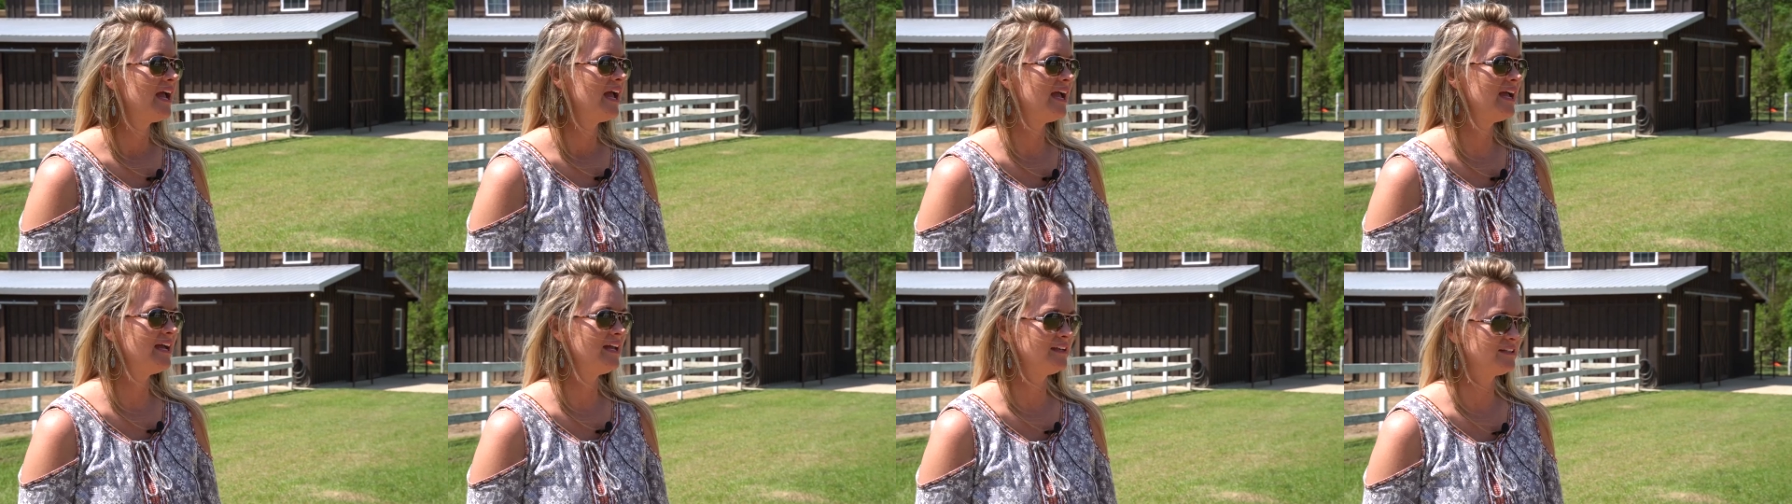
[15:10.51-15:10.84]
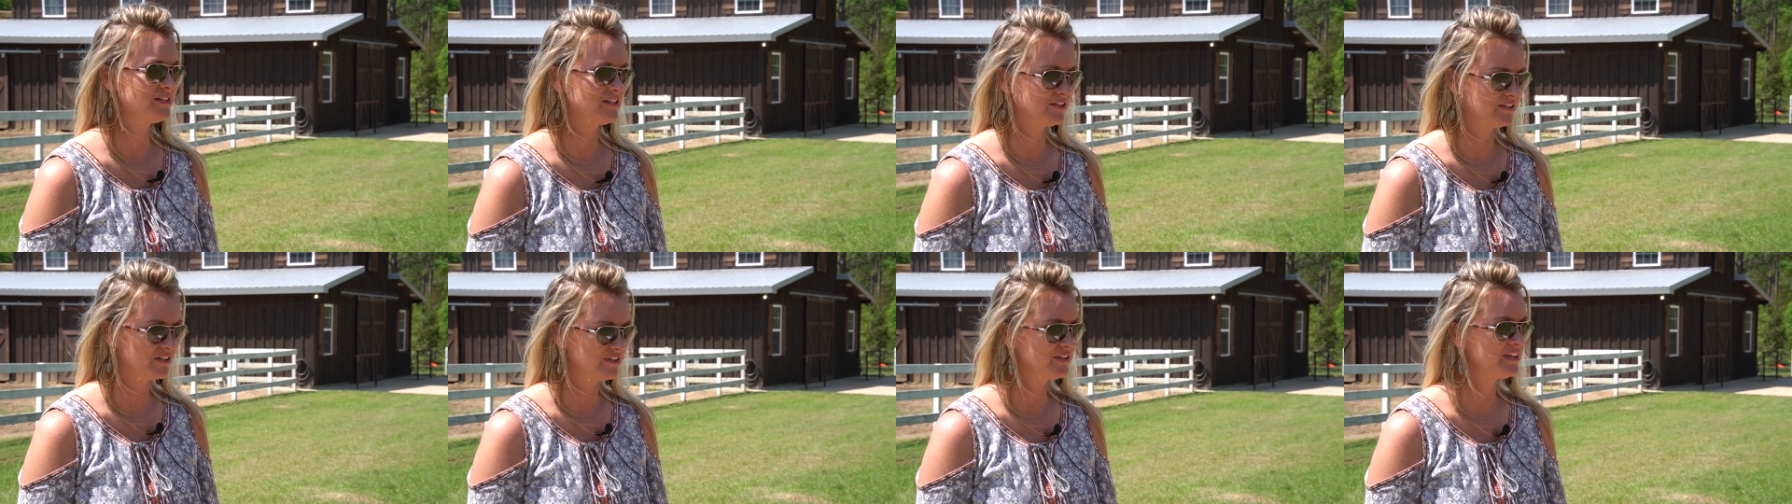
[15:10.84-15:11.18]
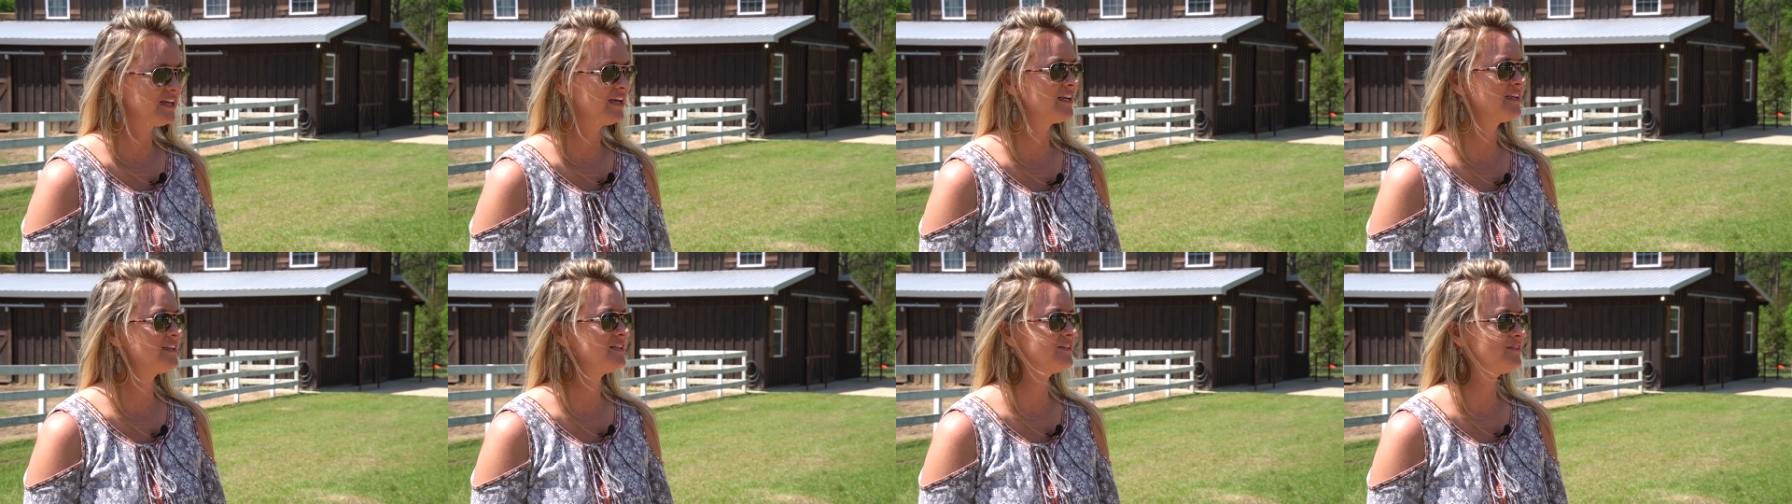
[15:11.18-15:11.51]
and to learn
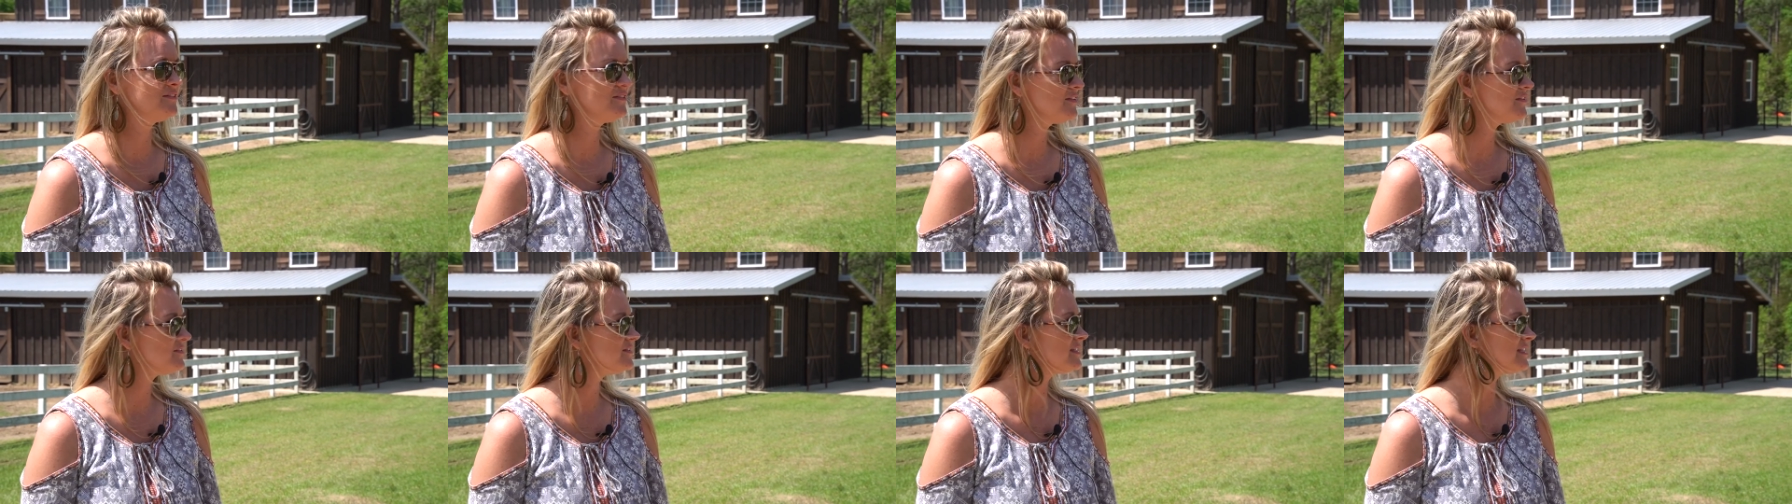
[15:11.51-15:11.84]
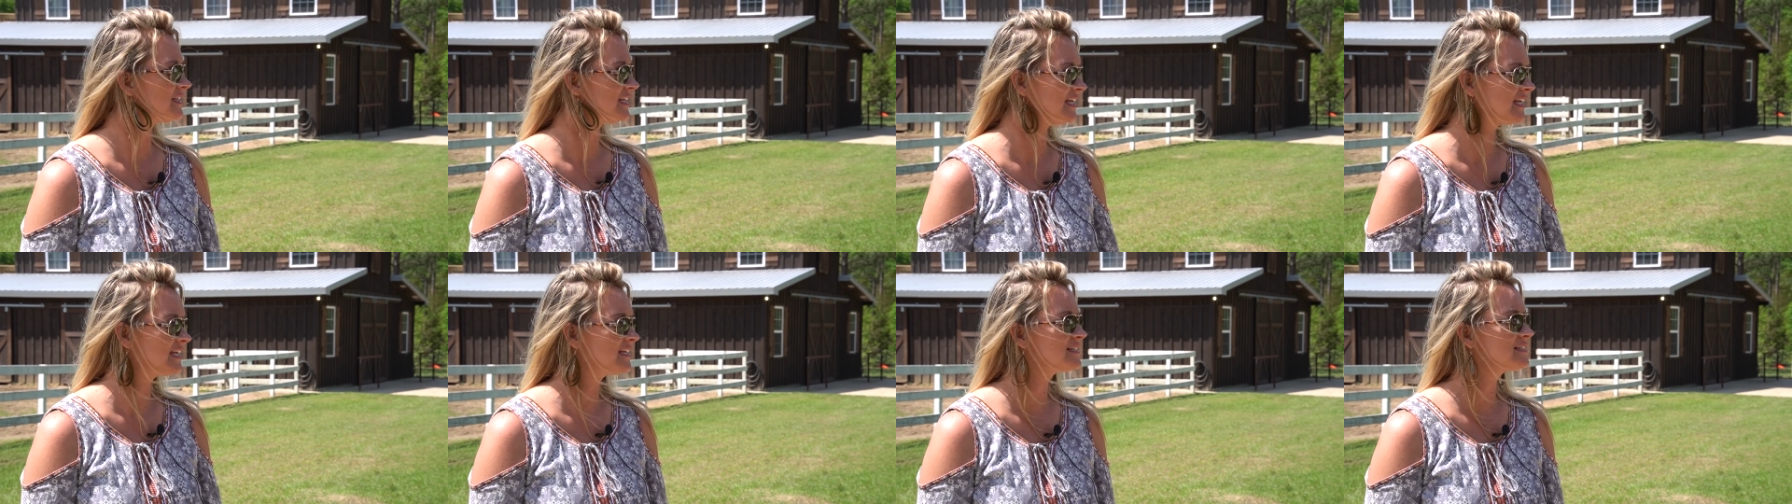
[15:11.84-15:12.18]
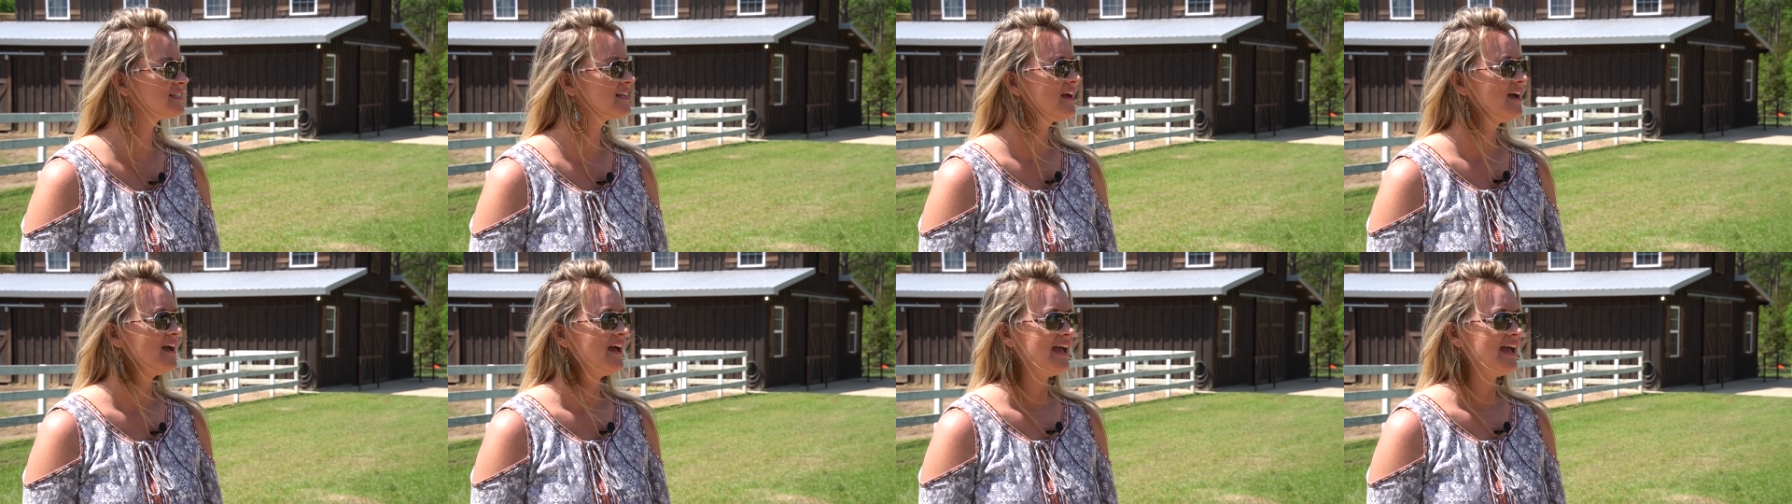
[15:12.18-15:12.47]
how to do those things.